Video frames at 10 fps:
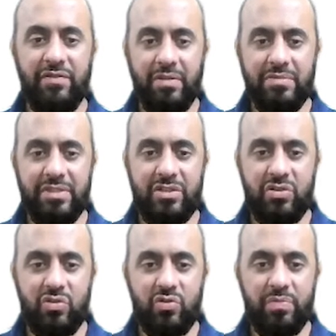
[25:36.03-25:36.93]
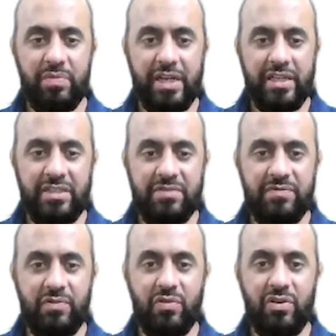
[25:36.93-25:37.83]
from 0 to minus
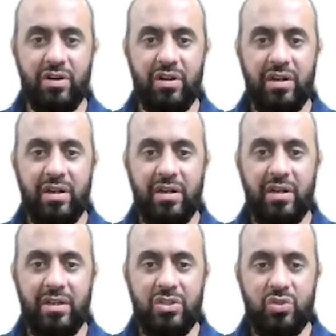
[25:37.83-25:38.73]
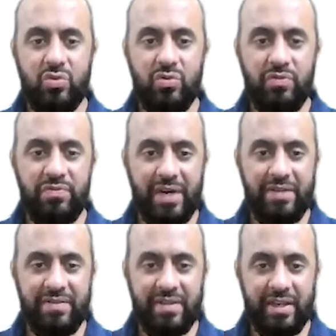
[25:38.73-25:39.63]

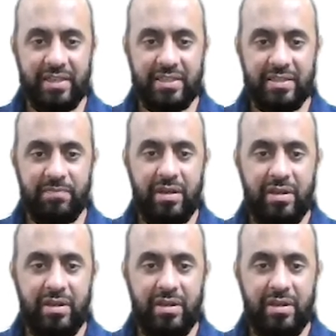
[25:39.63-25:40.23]
4256